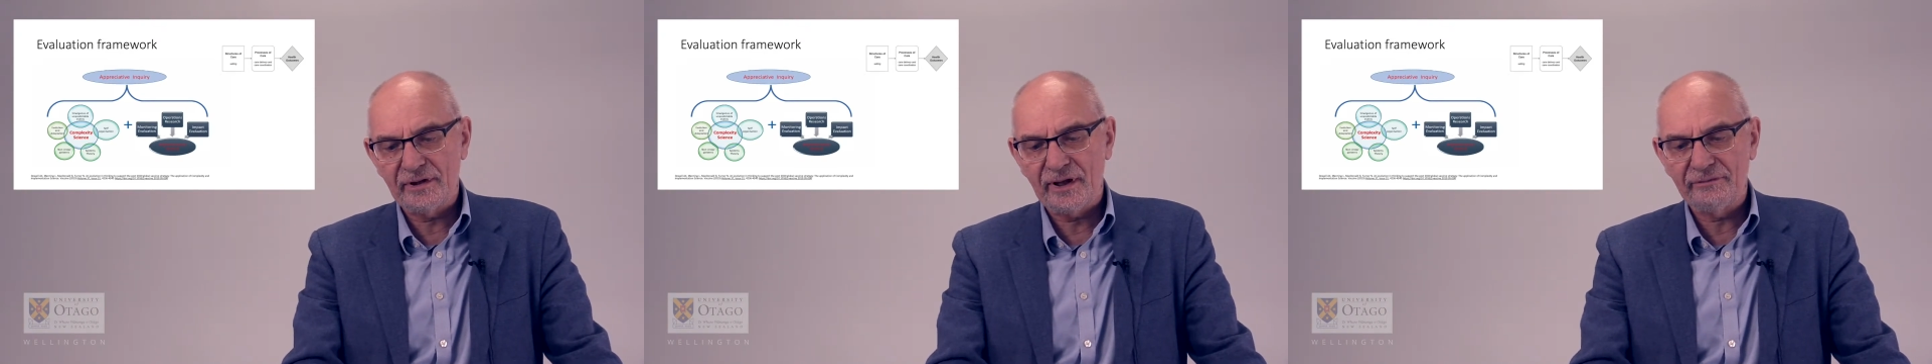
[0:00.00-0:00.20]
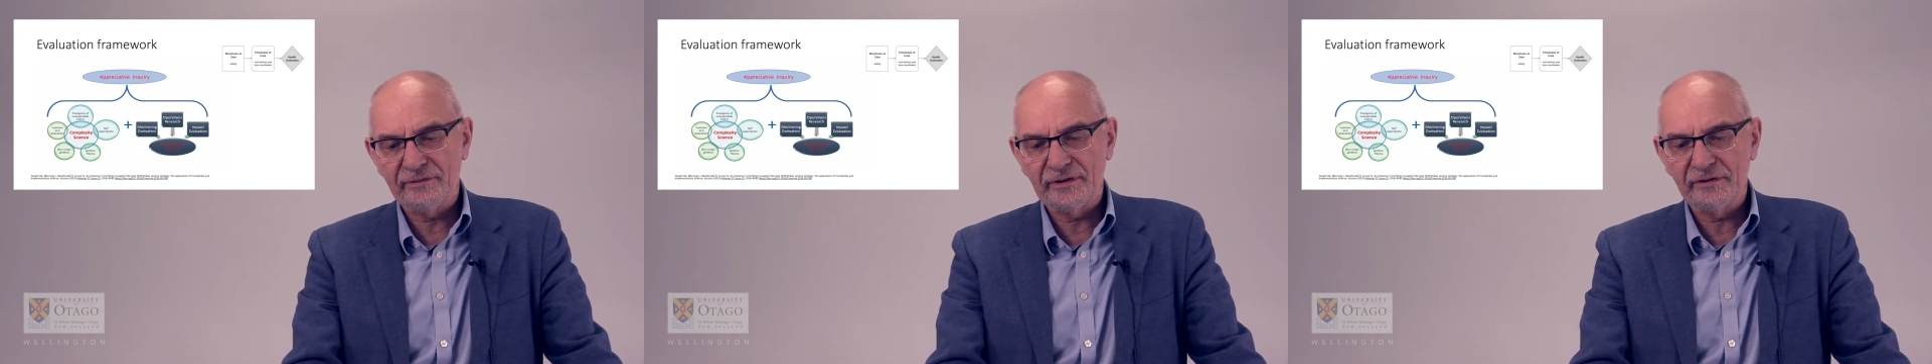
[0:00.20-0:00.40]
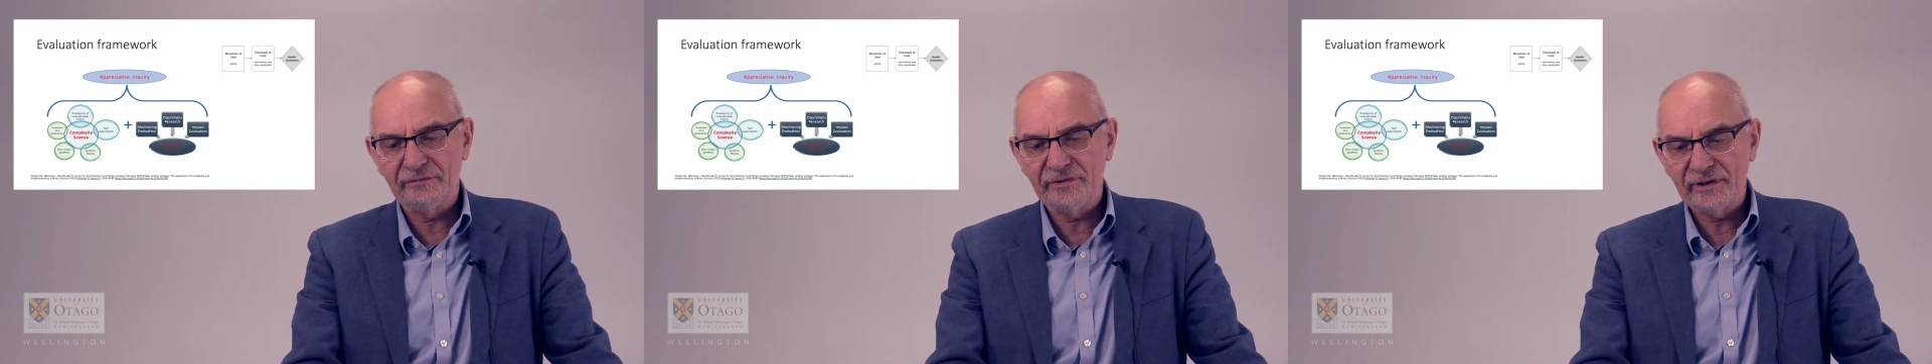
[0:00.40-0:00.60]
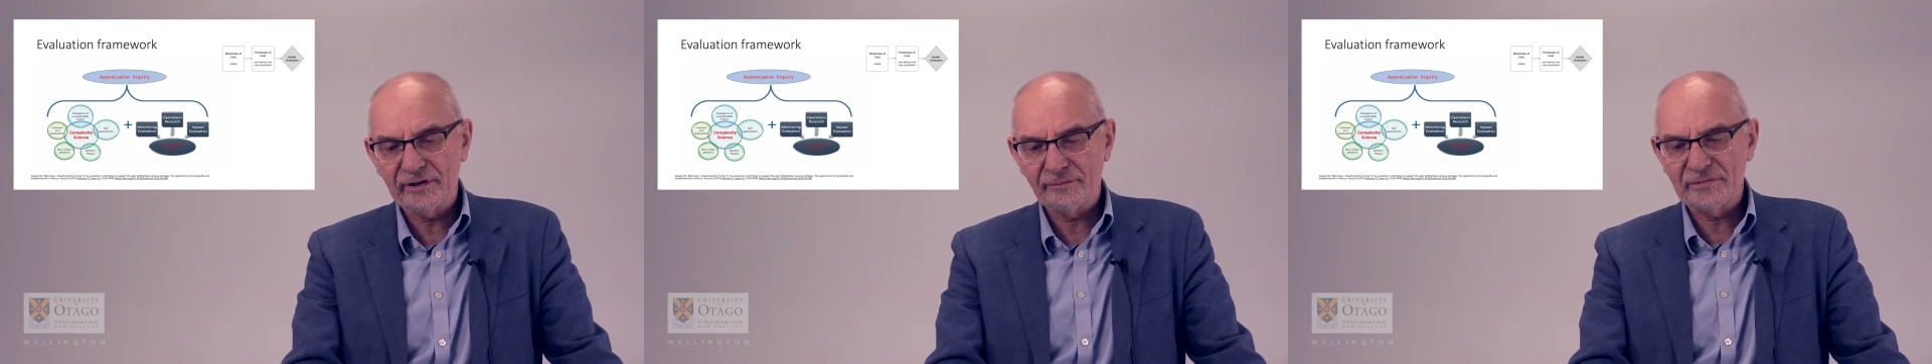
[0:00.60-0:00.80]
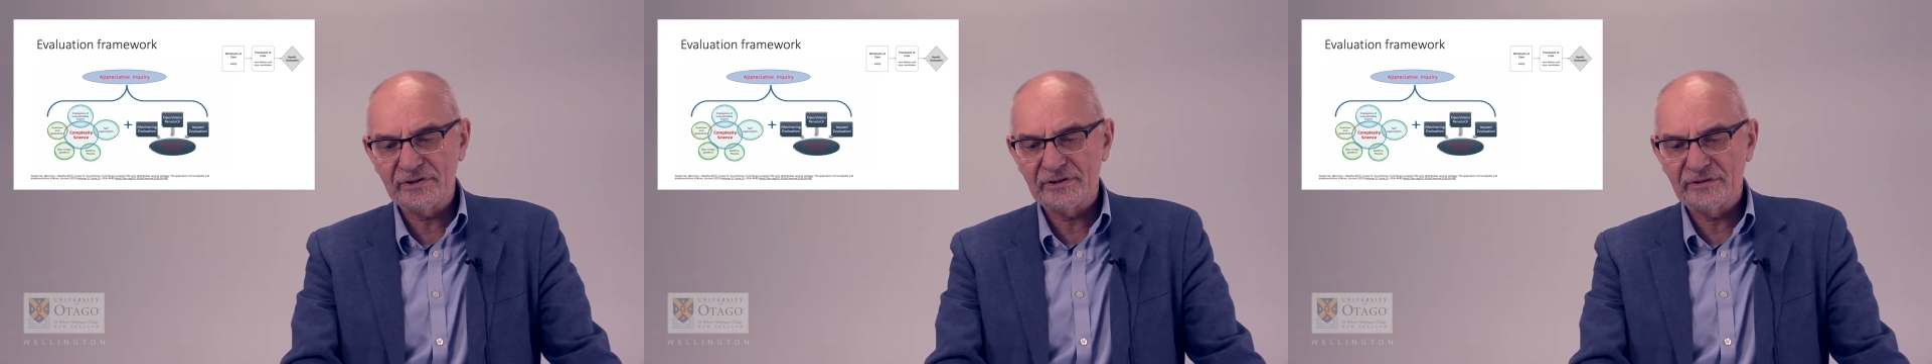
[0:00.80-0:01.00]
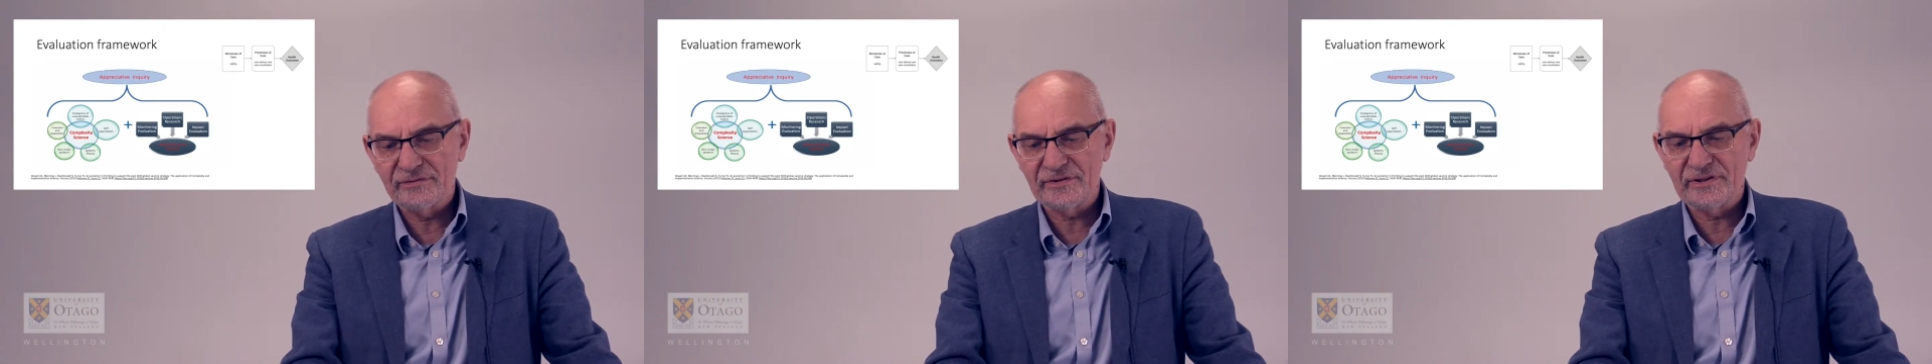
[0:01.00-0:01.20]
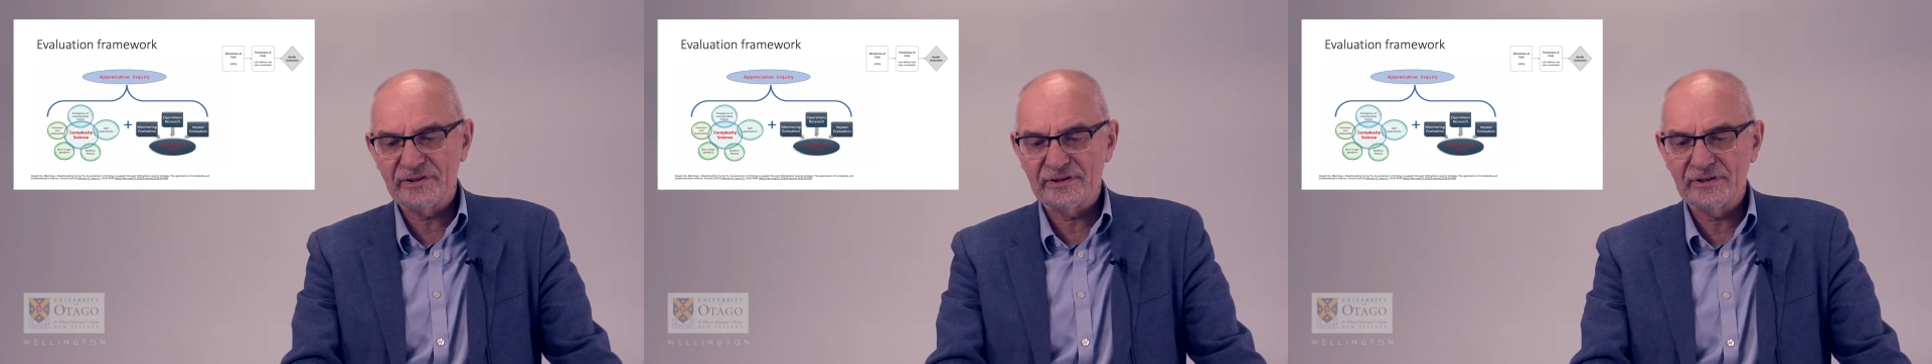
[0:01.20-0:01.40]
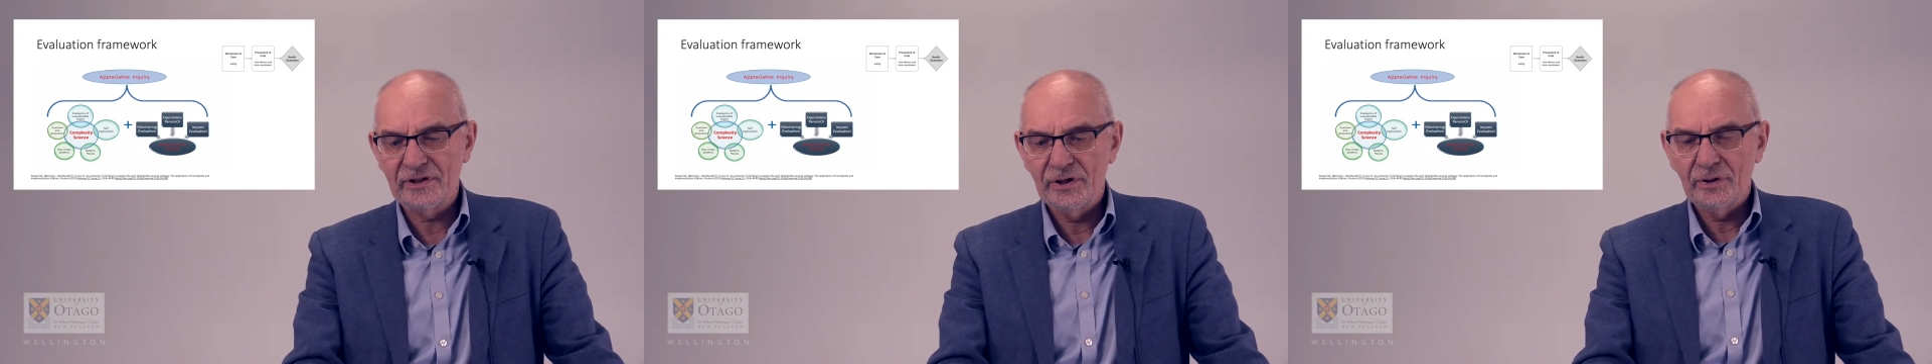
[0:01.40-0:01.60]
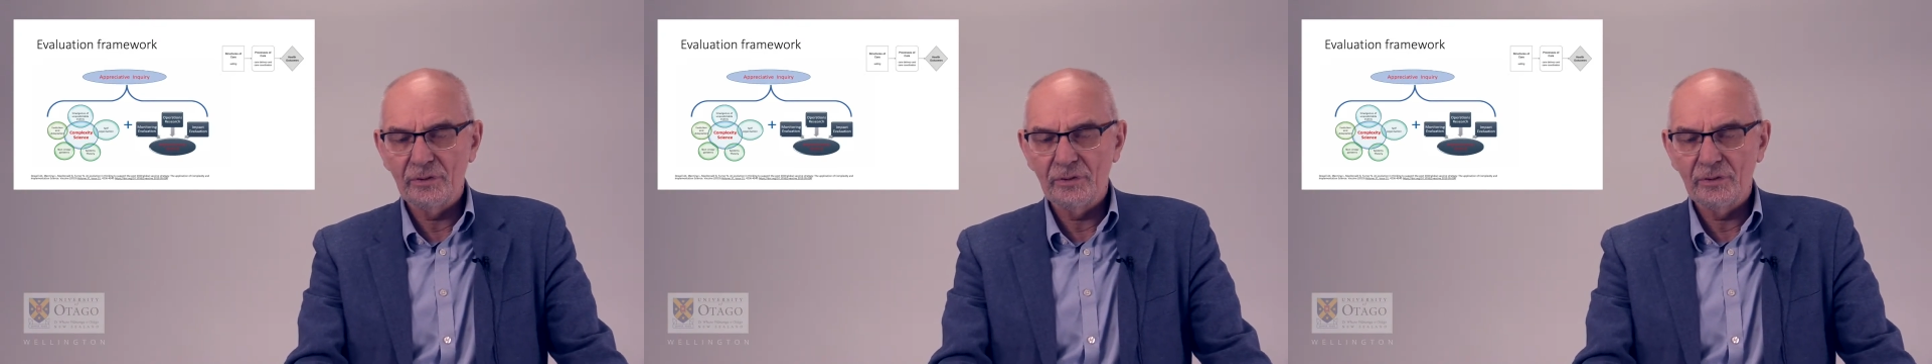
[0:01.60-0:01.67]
having developed services